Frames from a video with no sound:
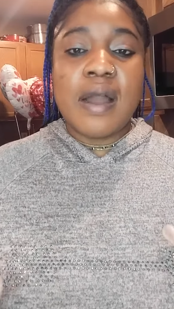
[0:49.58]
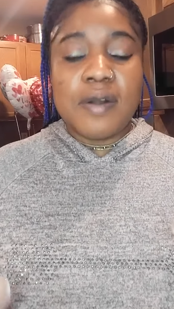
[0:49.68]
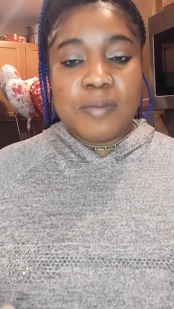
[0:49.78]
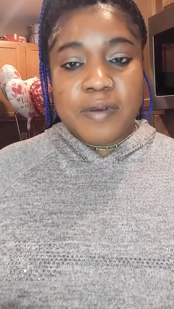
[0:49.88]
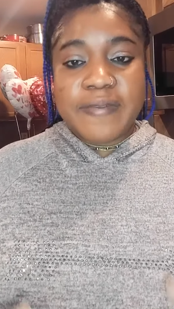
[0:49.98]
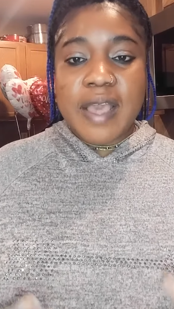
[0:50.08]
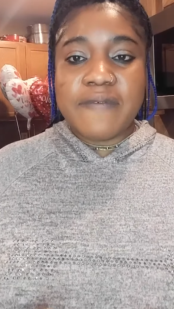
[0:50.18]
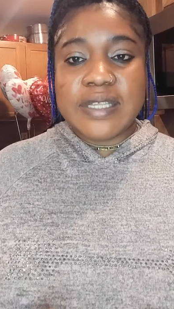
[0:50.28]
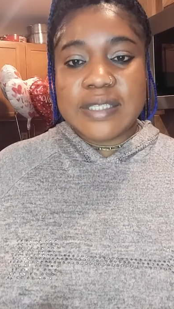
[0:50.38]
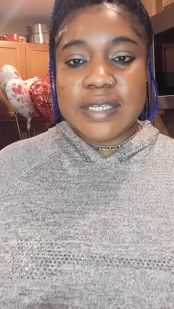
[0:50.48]
remove
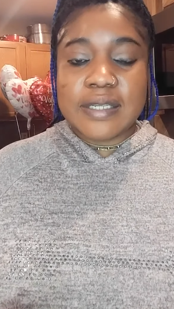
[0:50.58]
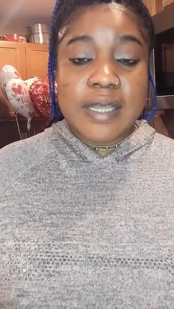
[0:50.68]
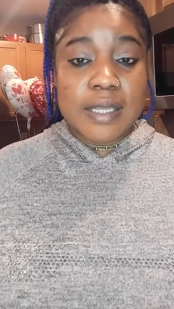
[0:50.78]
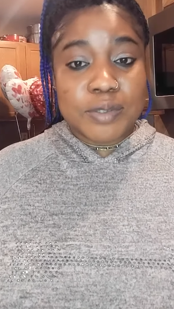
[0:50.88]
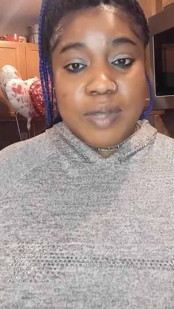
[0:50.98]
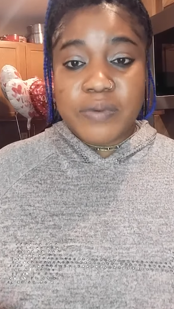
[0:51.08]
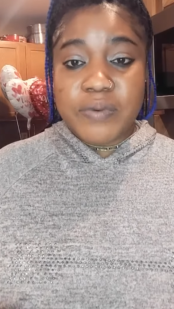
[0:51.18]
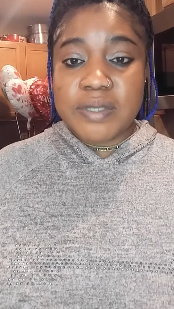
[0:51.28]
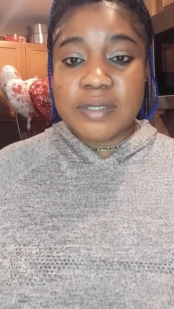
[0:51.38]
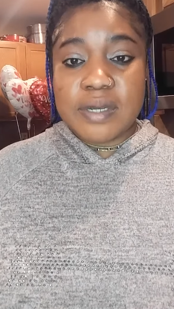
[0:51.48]
everything and you are
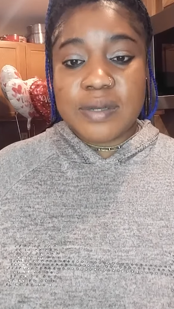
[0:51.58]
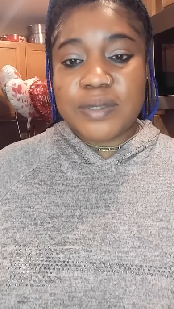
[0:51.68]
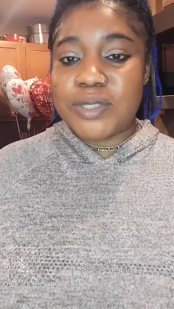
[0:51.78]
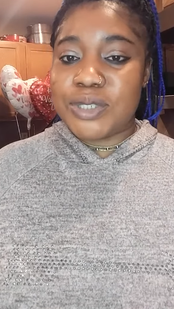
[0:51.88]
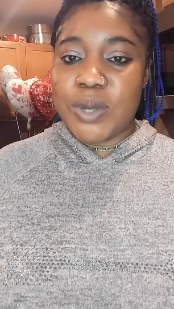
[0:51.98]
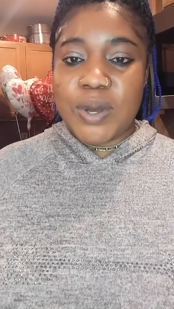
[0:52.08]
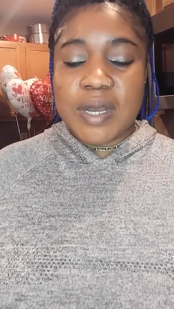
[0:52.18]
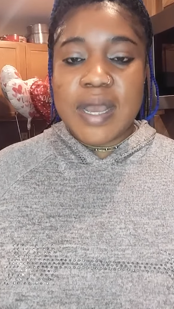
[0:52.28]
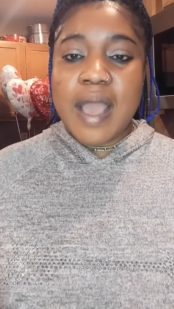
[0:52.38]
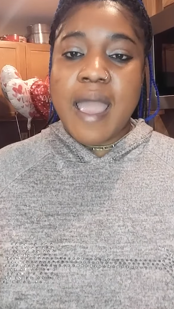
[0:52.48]
going to look
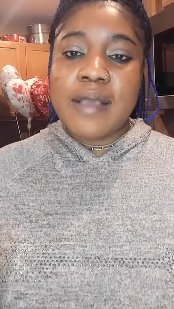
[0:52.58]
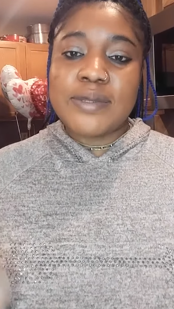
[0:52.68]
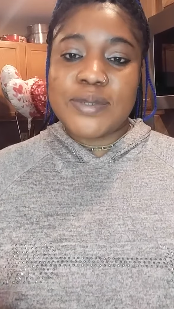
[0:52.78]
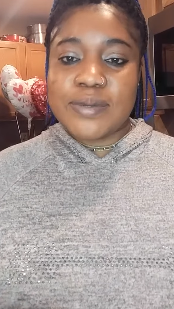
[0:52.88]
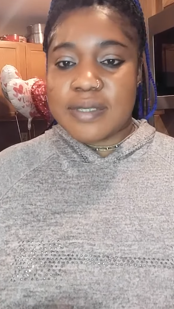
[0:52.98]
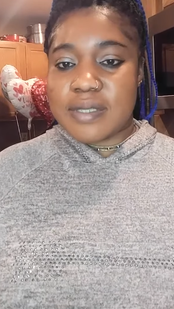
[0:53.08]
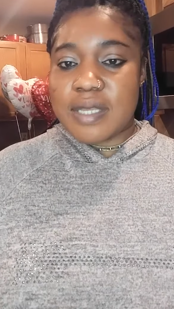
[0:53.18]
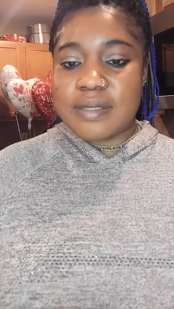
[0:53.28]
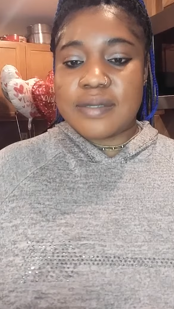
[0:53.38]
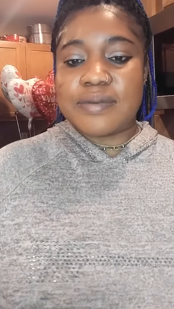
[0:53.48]
young. So
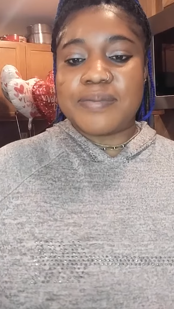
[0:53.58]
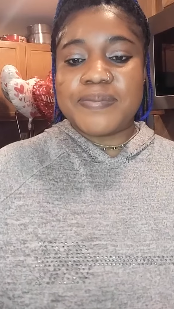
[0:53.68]
stay tuned.